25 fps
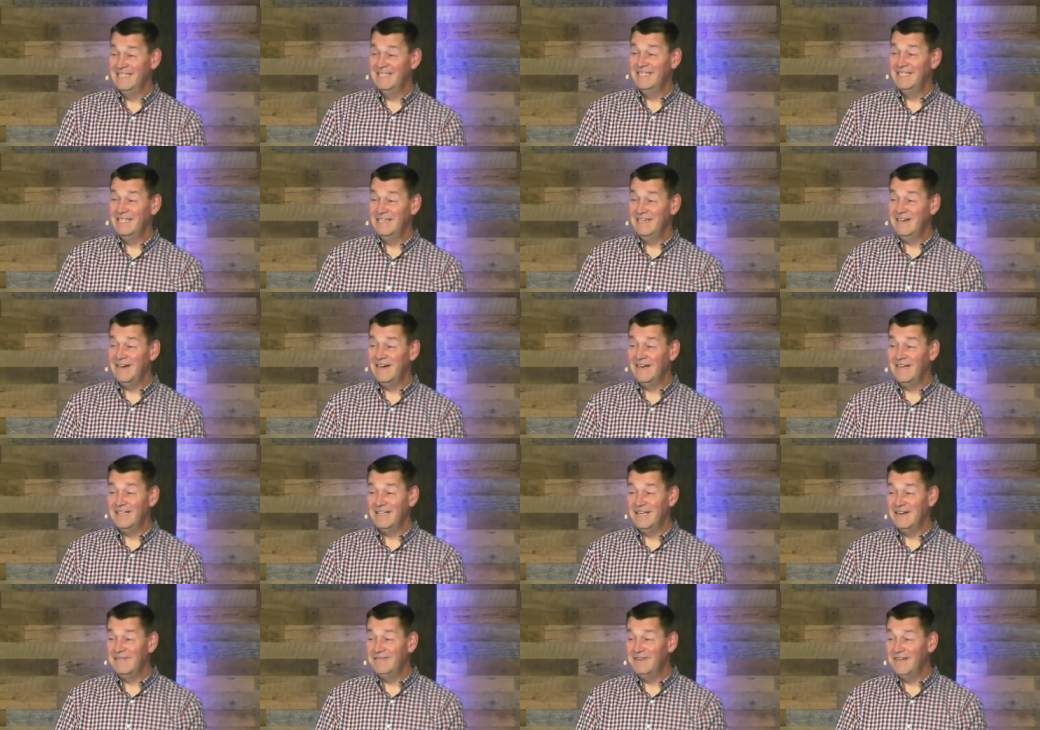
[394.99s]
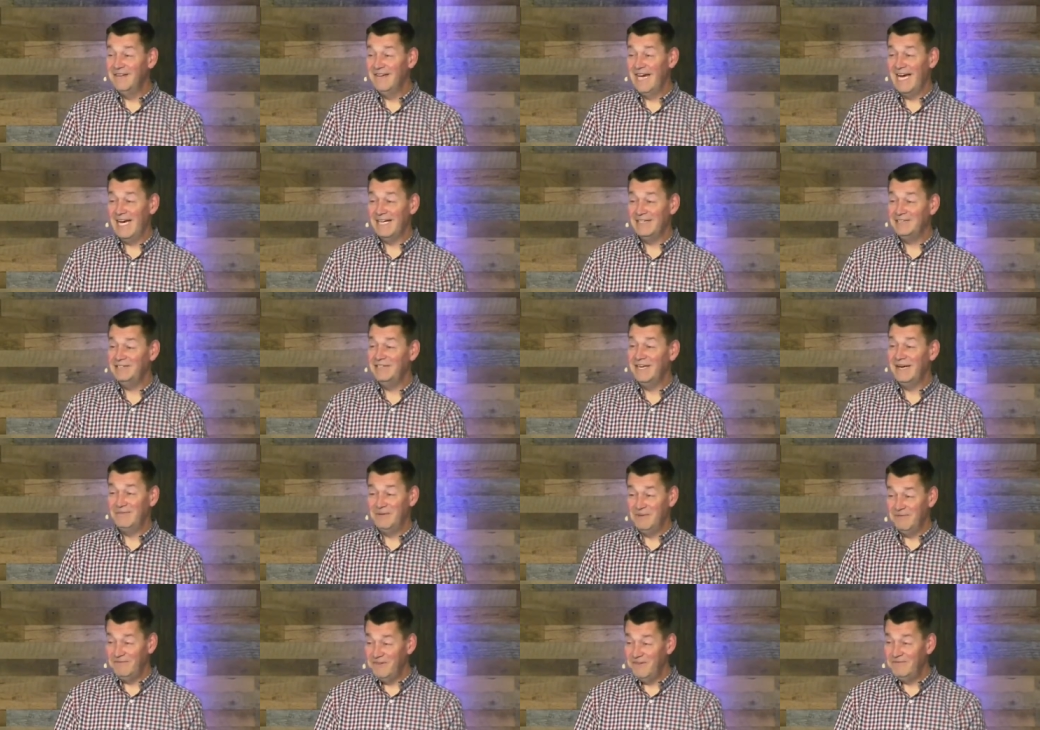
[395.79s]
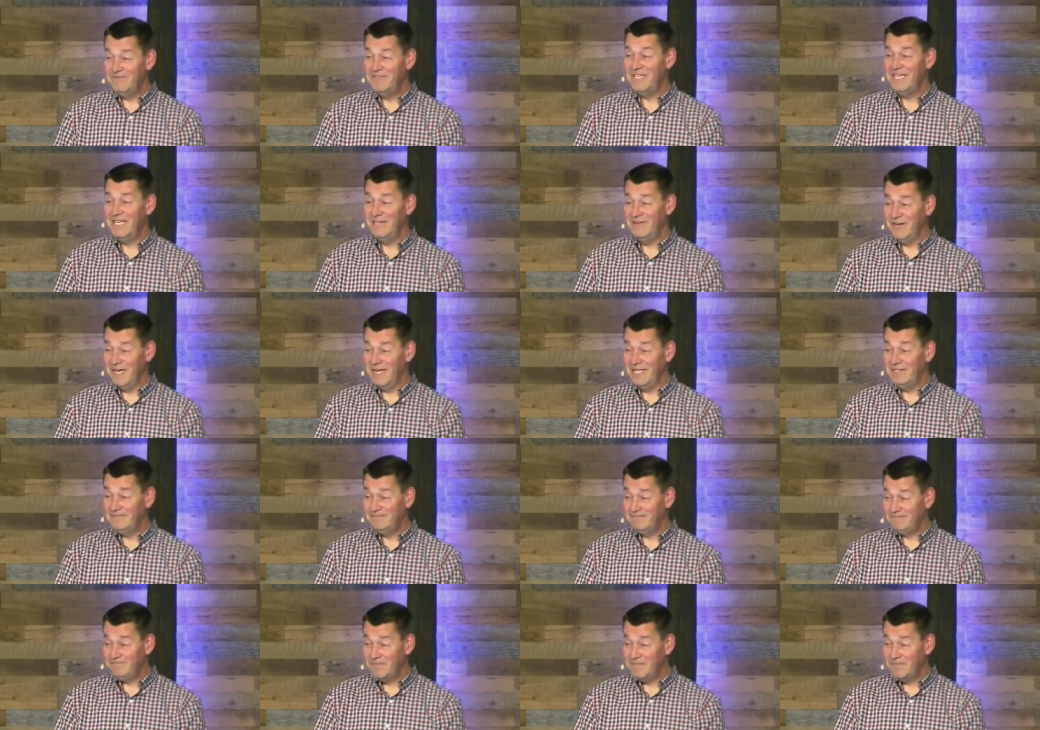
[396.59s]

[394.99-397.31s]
You got to love Acts chapter 15, right?